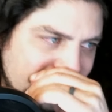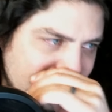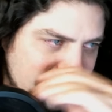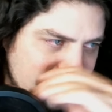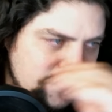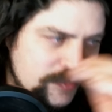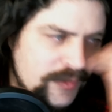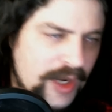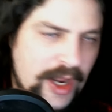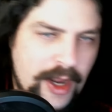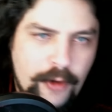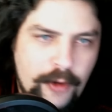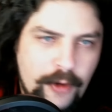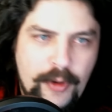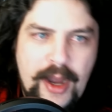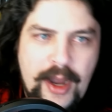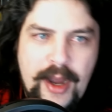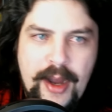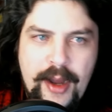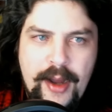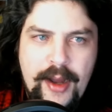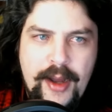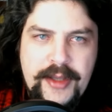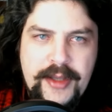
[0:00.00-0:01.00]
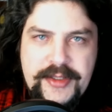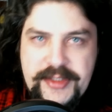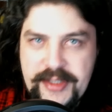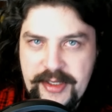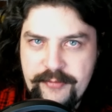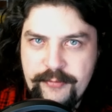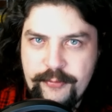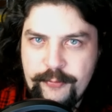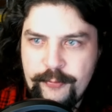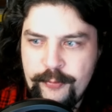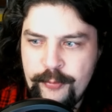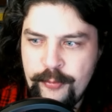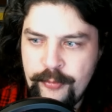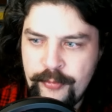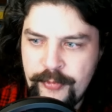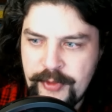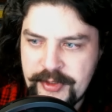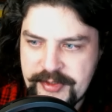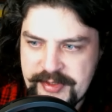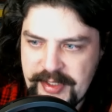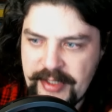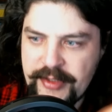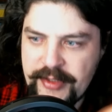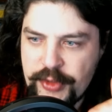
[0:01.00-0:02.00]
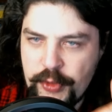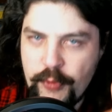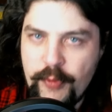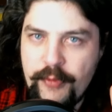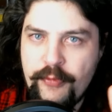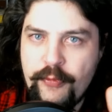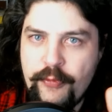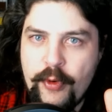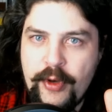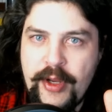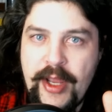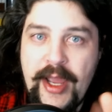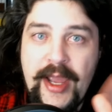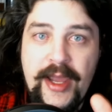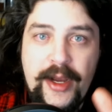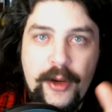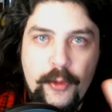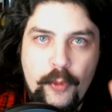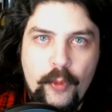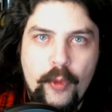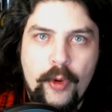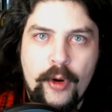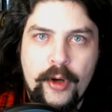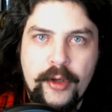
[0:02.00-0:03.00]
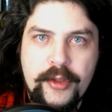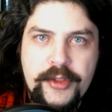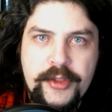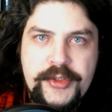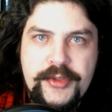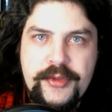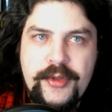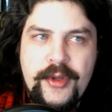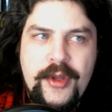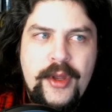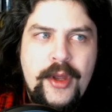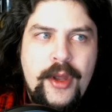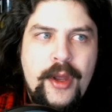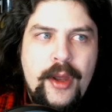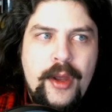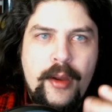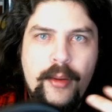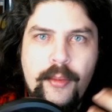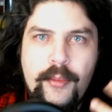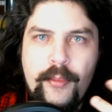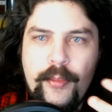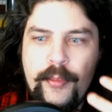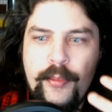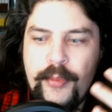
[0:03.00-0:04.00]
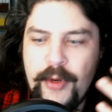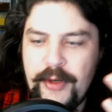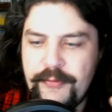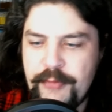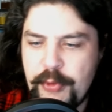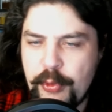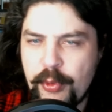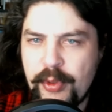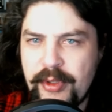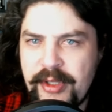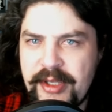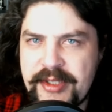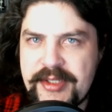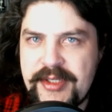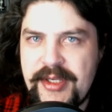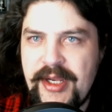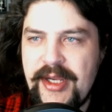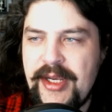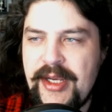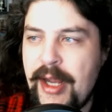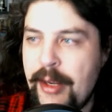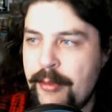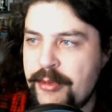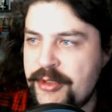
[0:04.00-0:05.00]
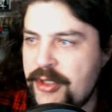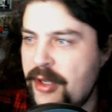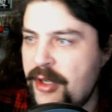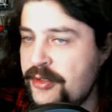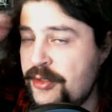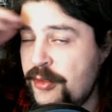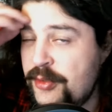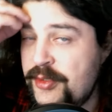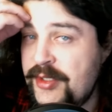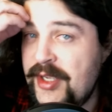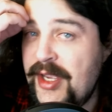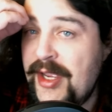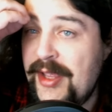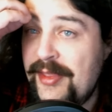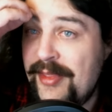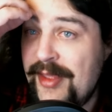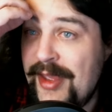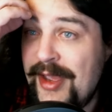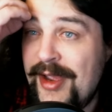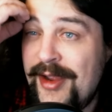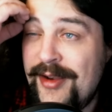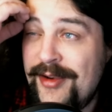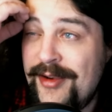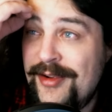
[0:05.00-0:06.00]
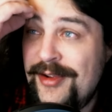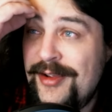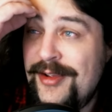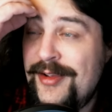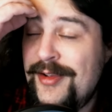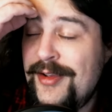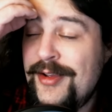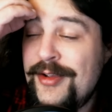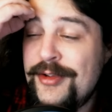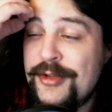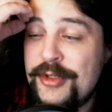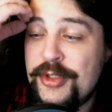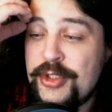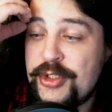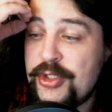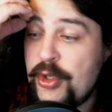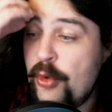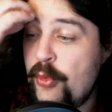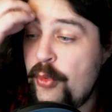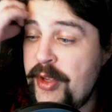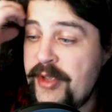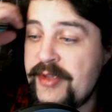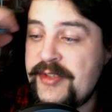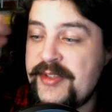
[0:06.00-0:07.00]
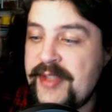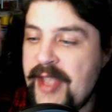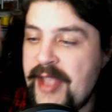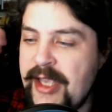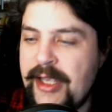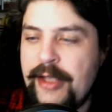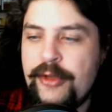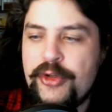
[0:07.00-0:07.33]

Now, I said this thing's doing 4K and it works. But if you were listening, I was also saying that Sony is taking